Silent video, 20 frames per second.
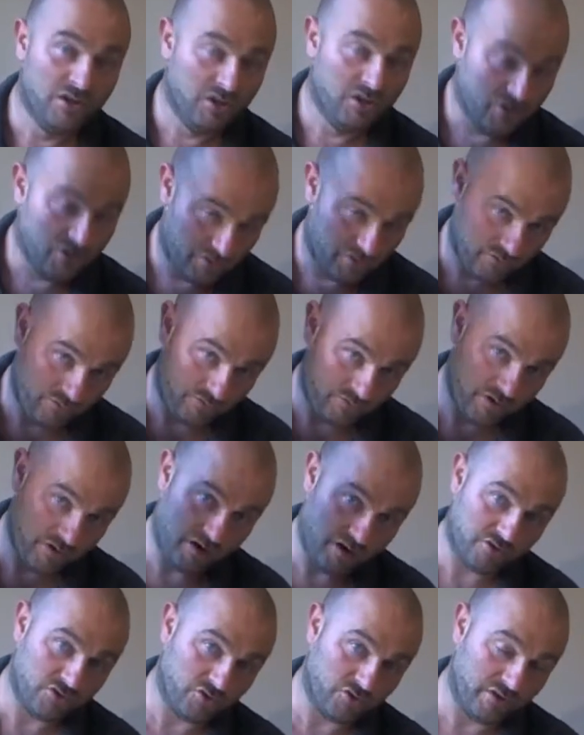who
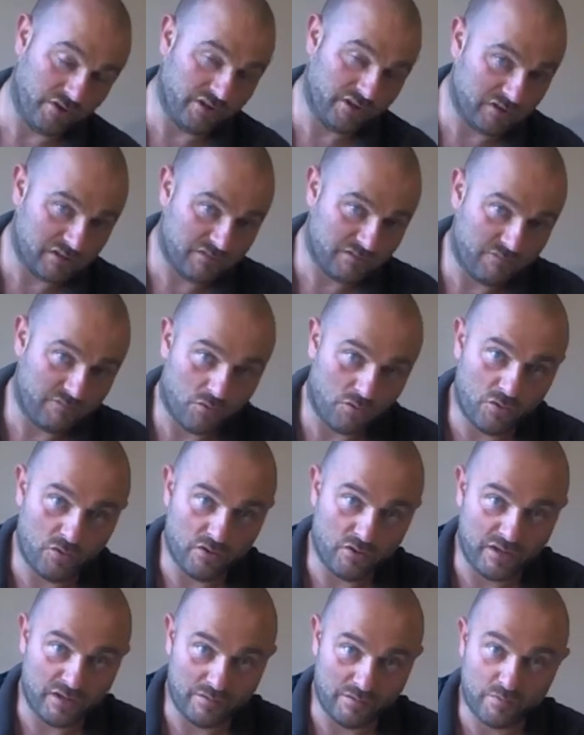are joining us for
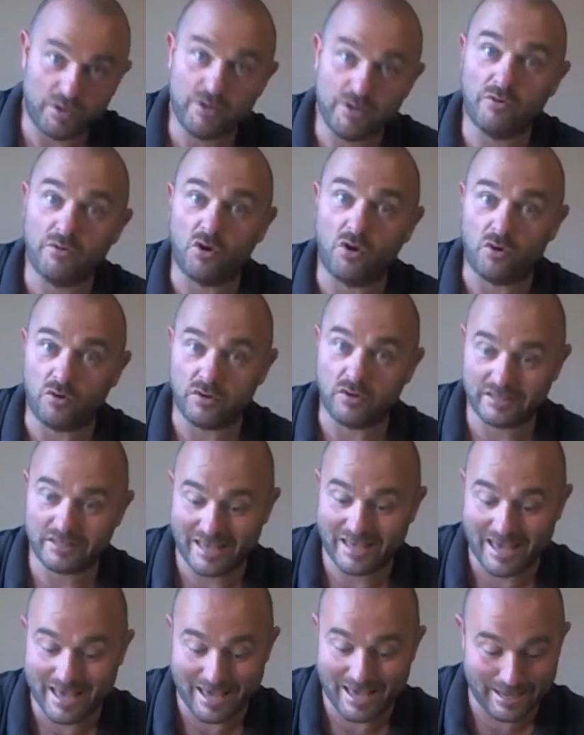the pre-record
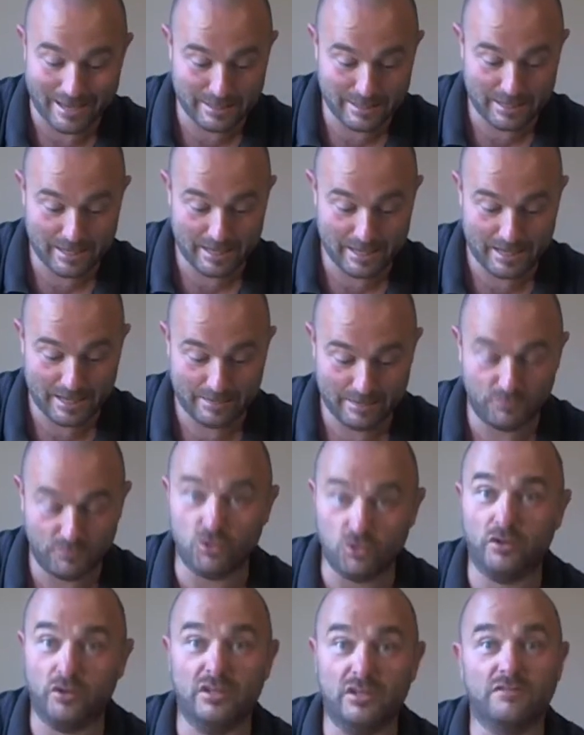can
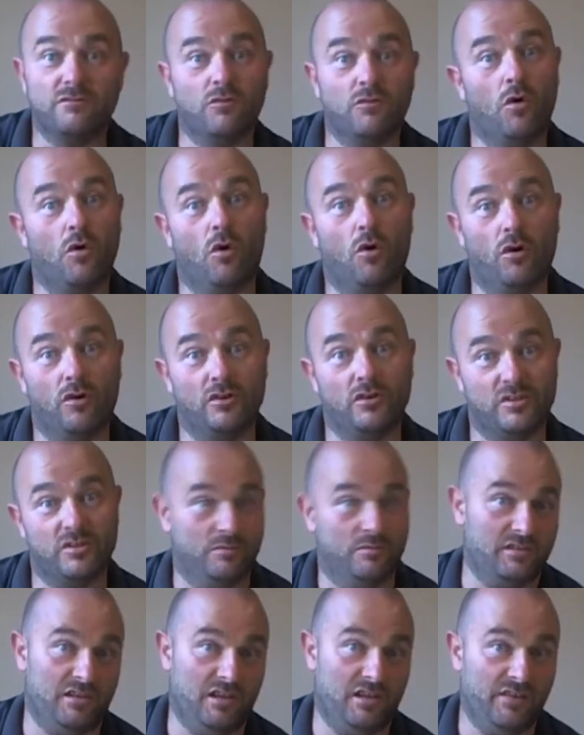join us for some of
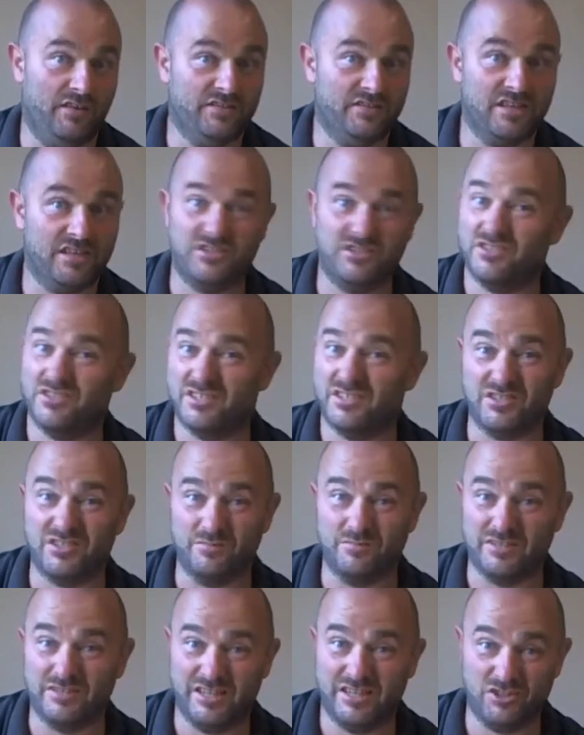the live sessions at some
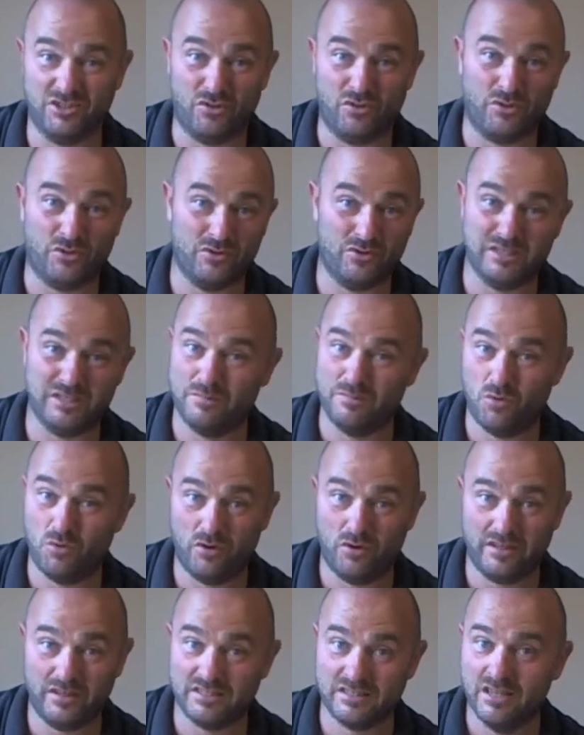stage on Thursday
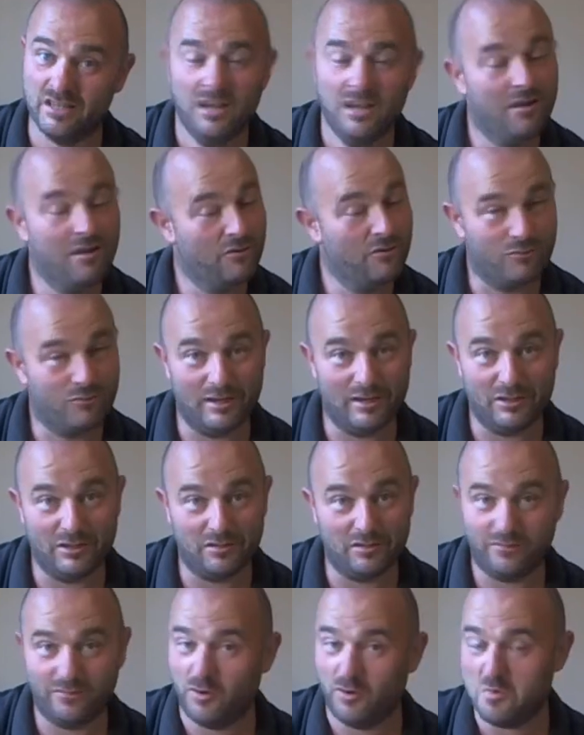mornings. It's really good
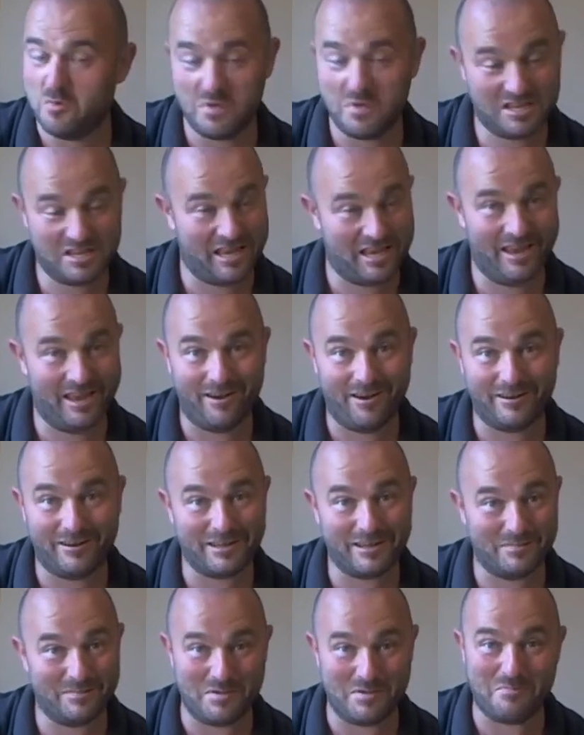fun, a bit chaotic,
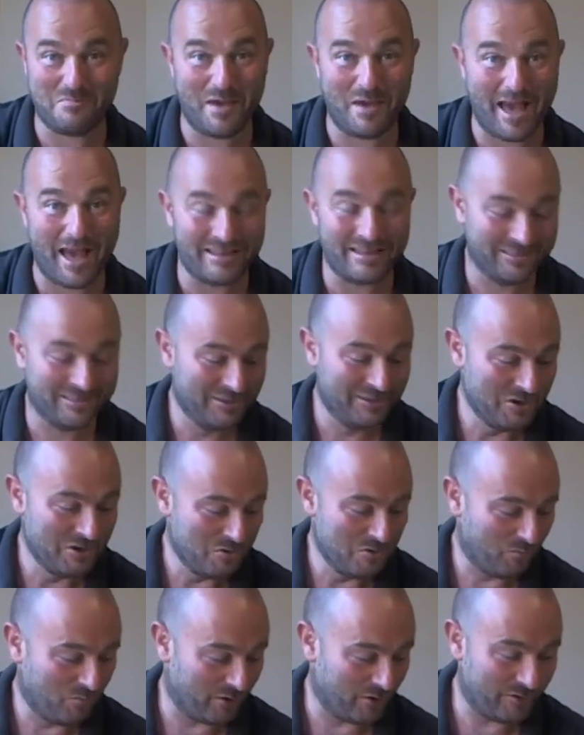a bit mad,
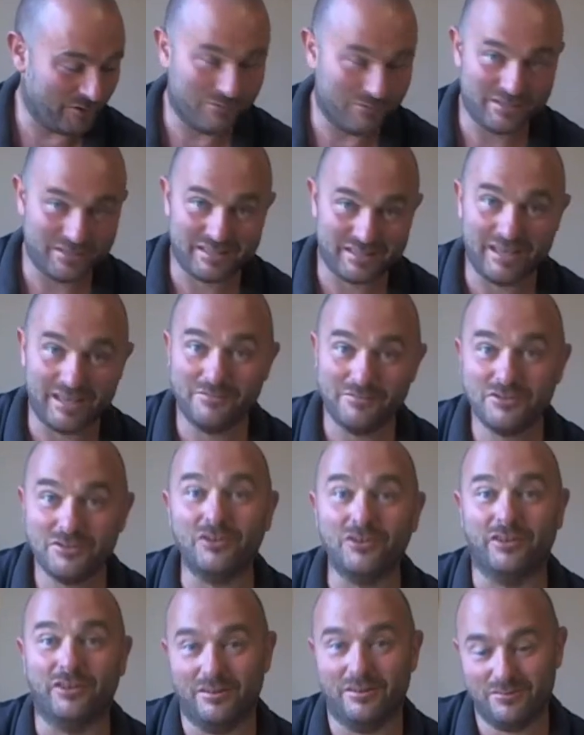but it was
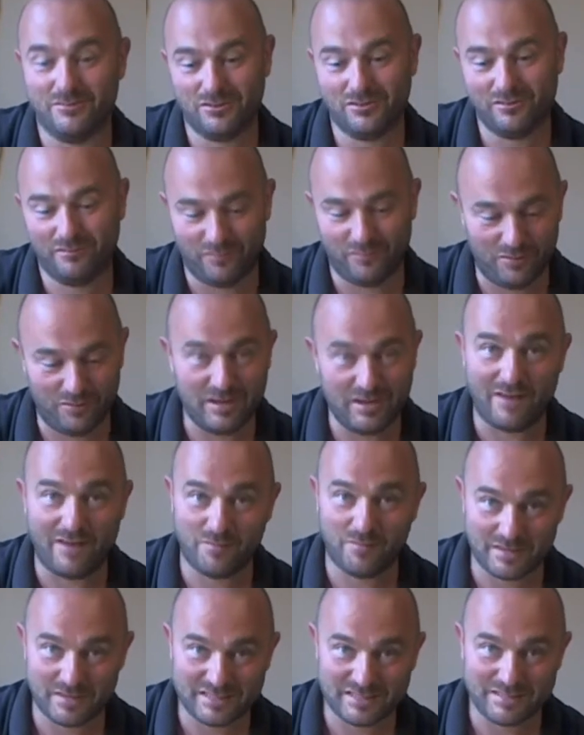good. It was good fun.
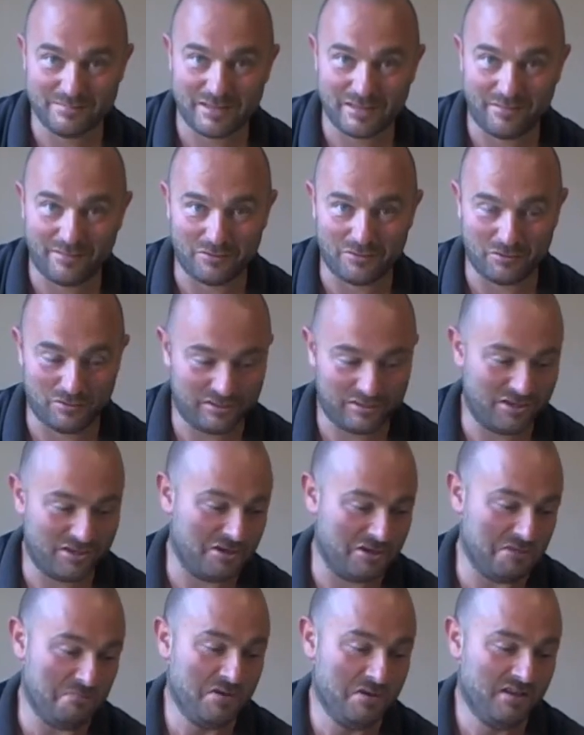Everybody seemed to have a good
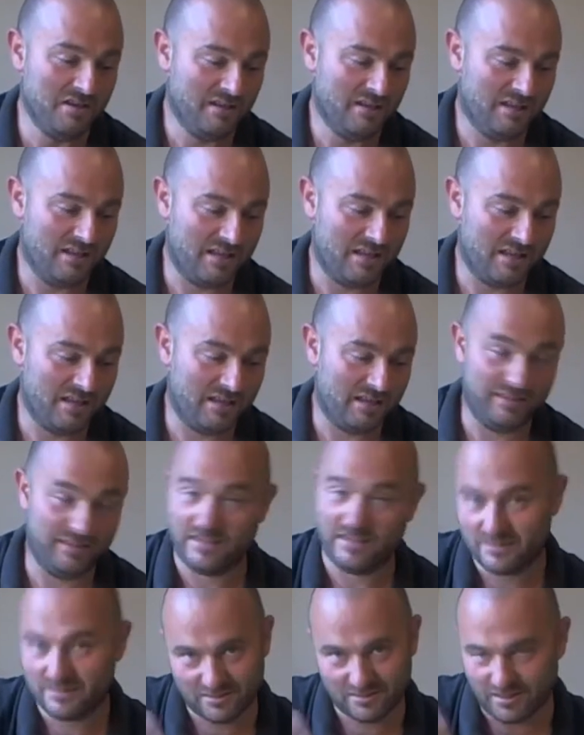time, and
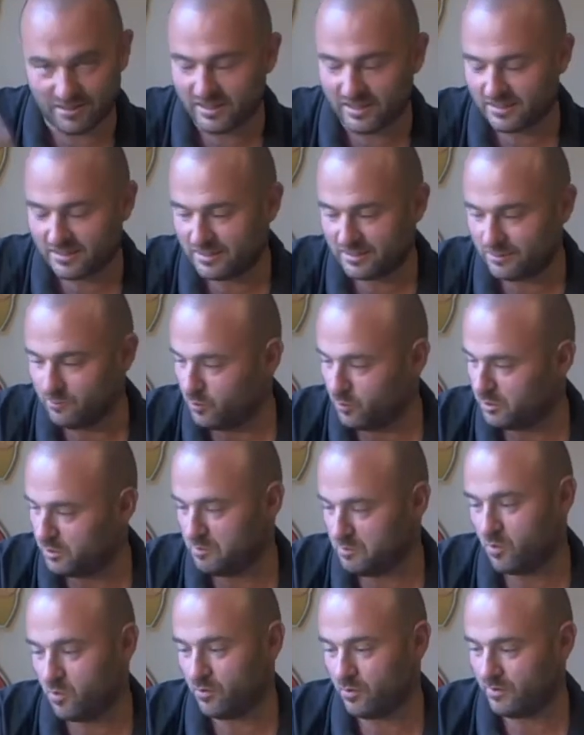that's, I guess, the most
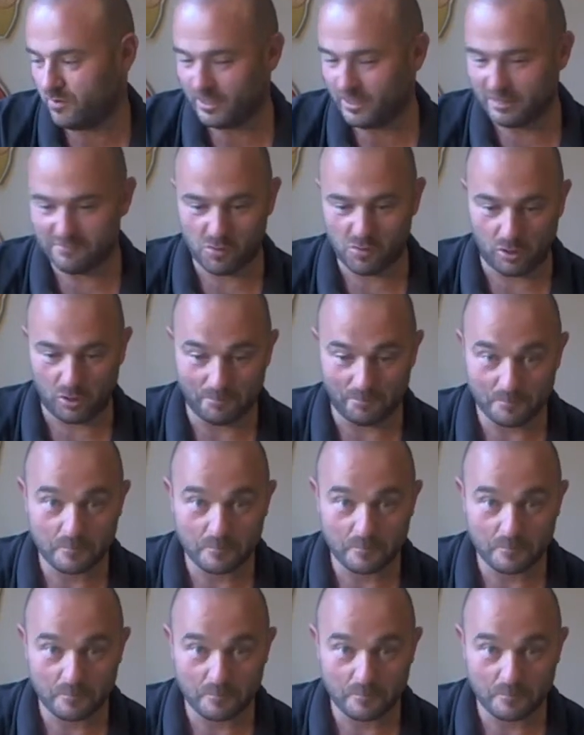important thing of all.